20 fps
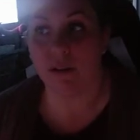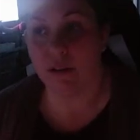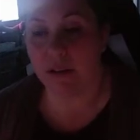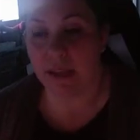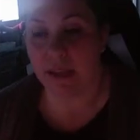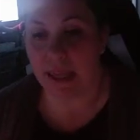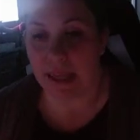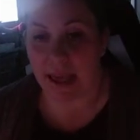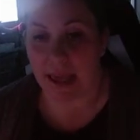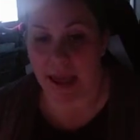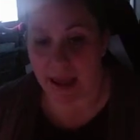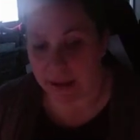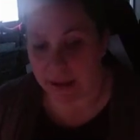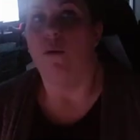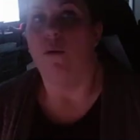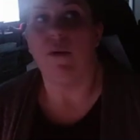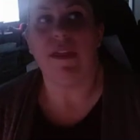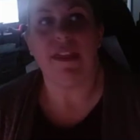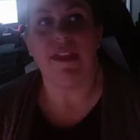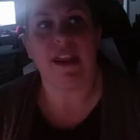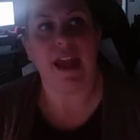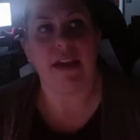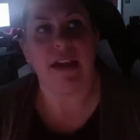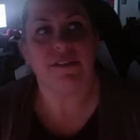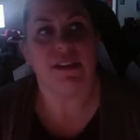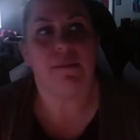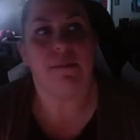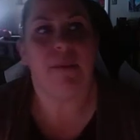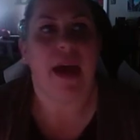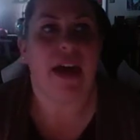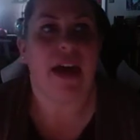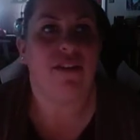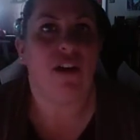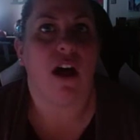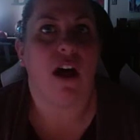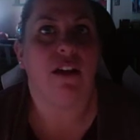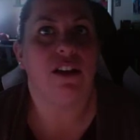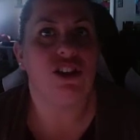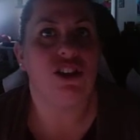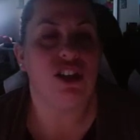looking at. We then have some
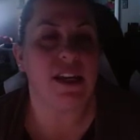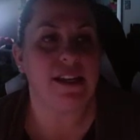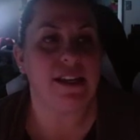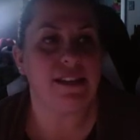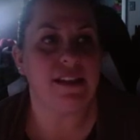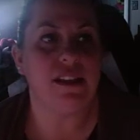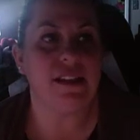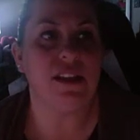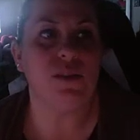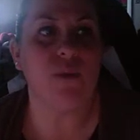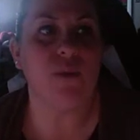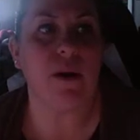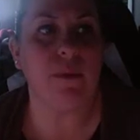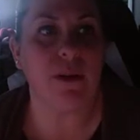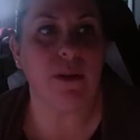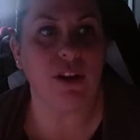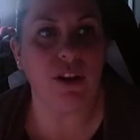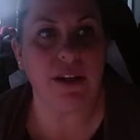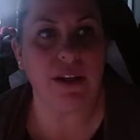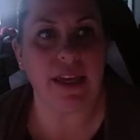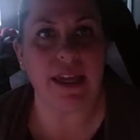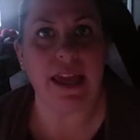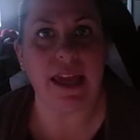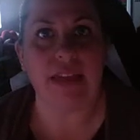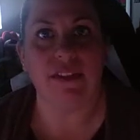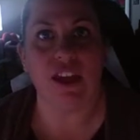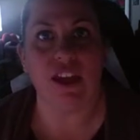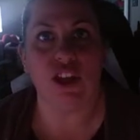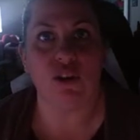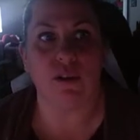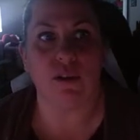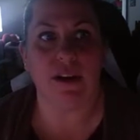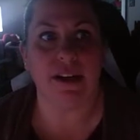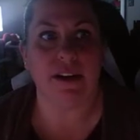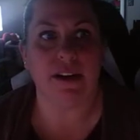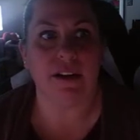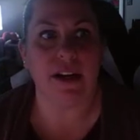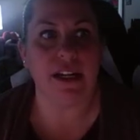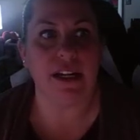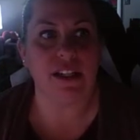pathologies. This is where we're looking at the
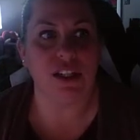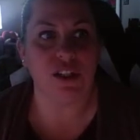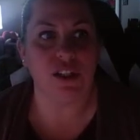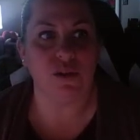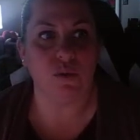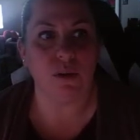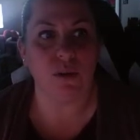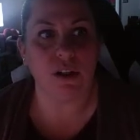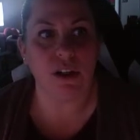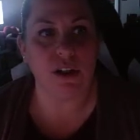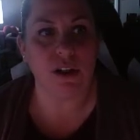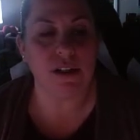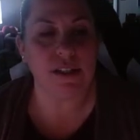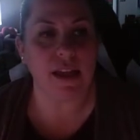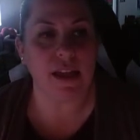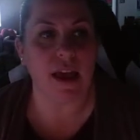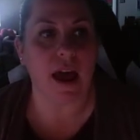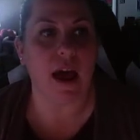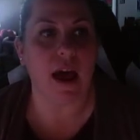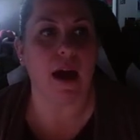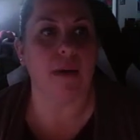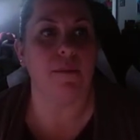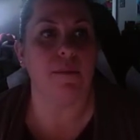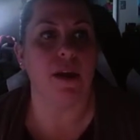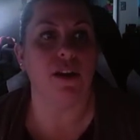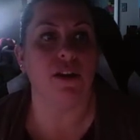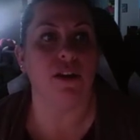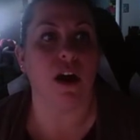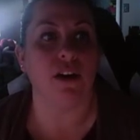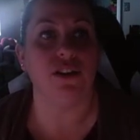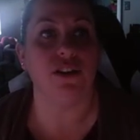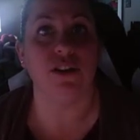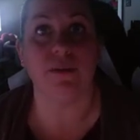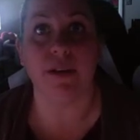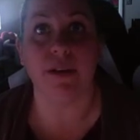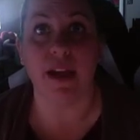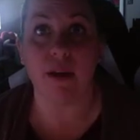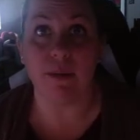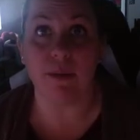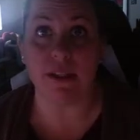urinary disorders.
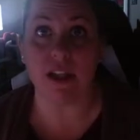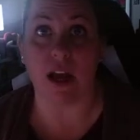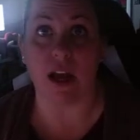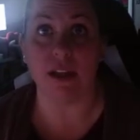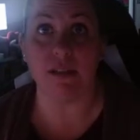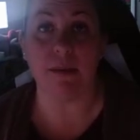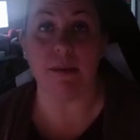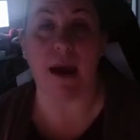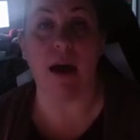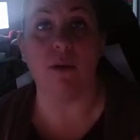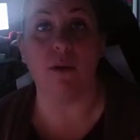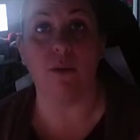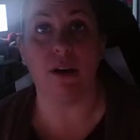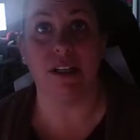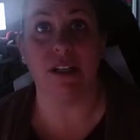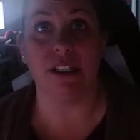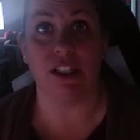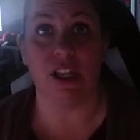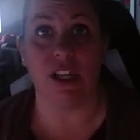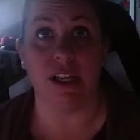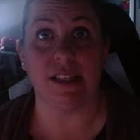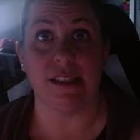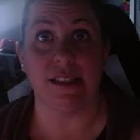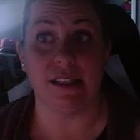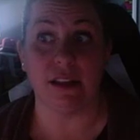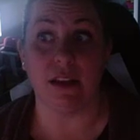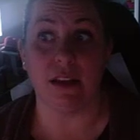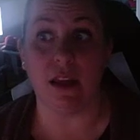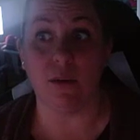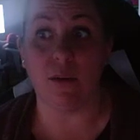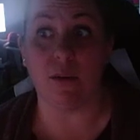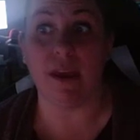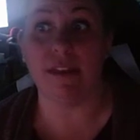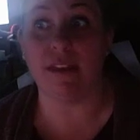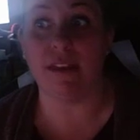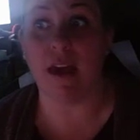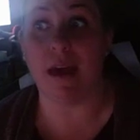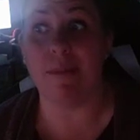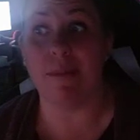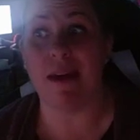Nocturia we talked about, which is dealing
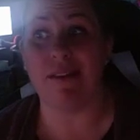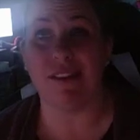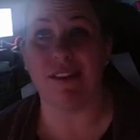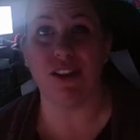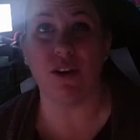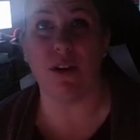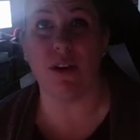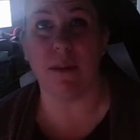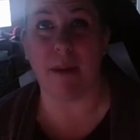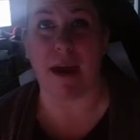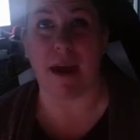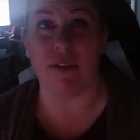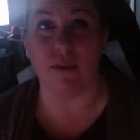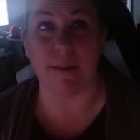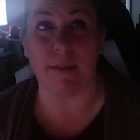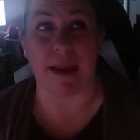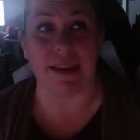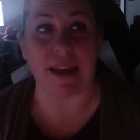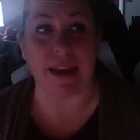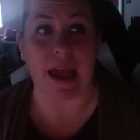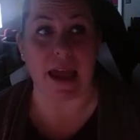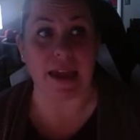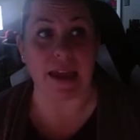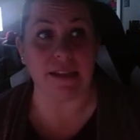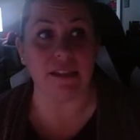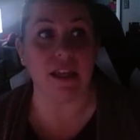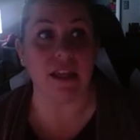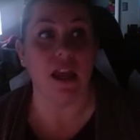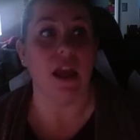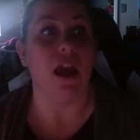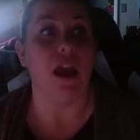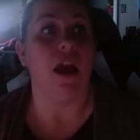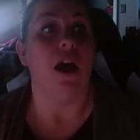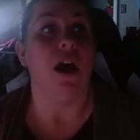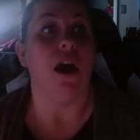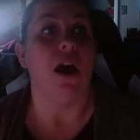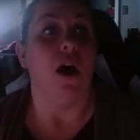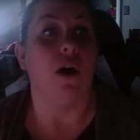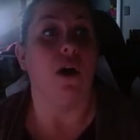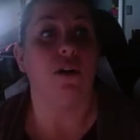with having to go to the bathroom at night.
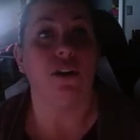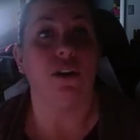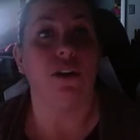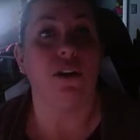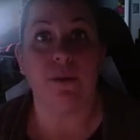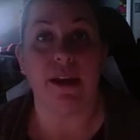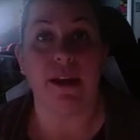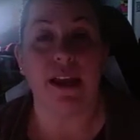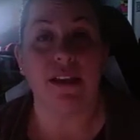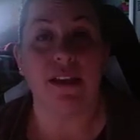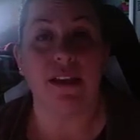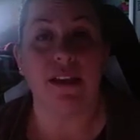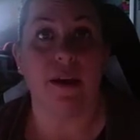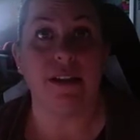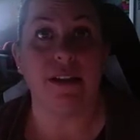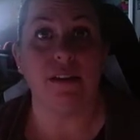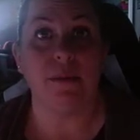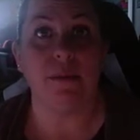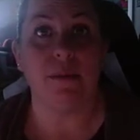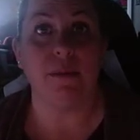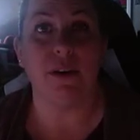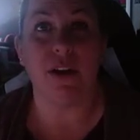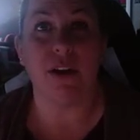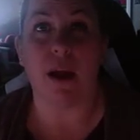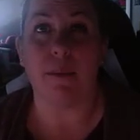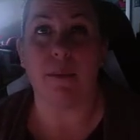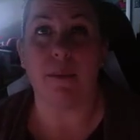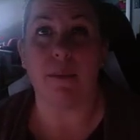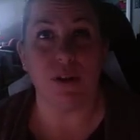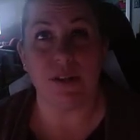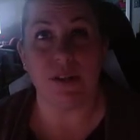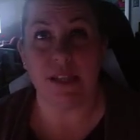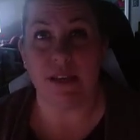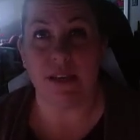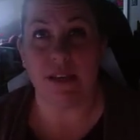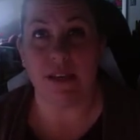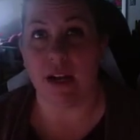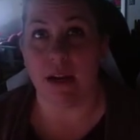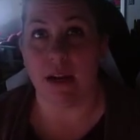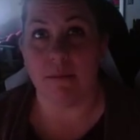Oliguria is going to be where you're not producing
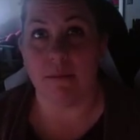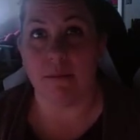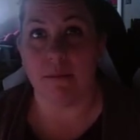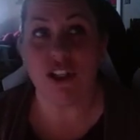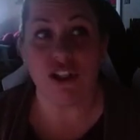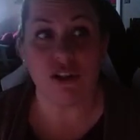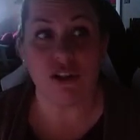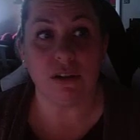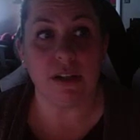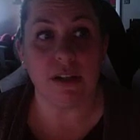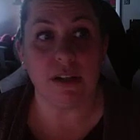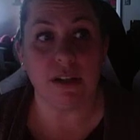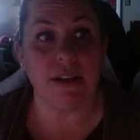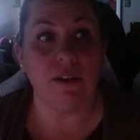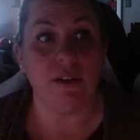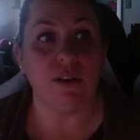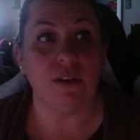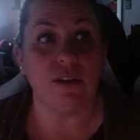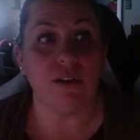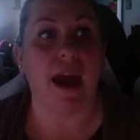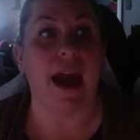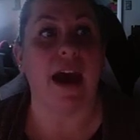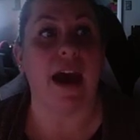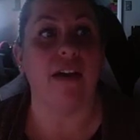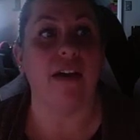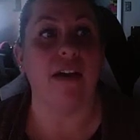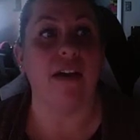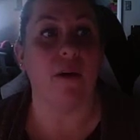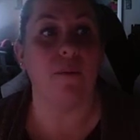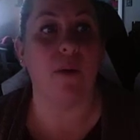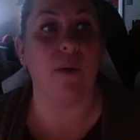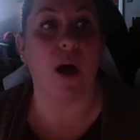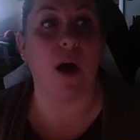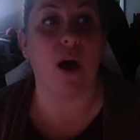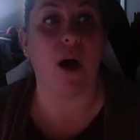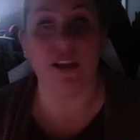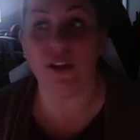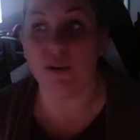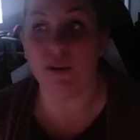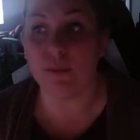very much urine. You have
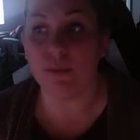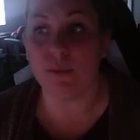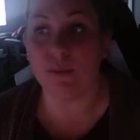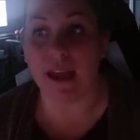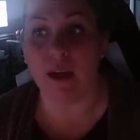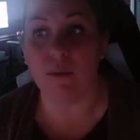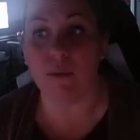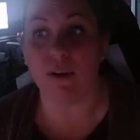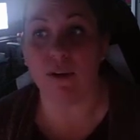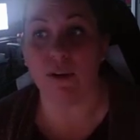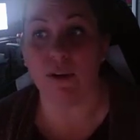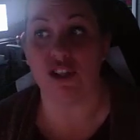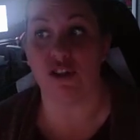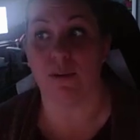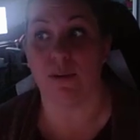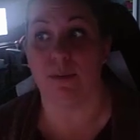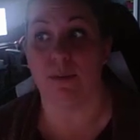polyuria, which is you're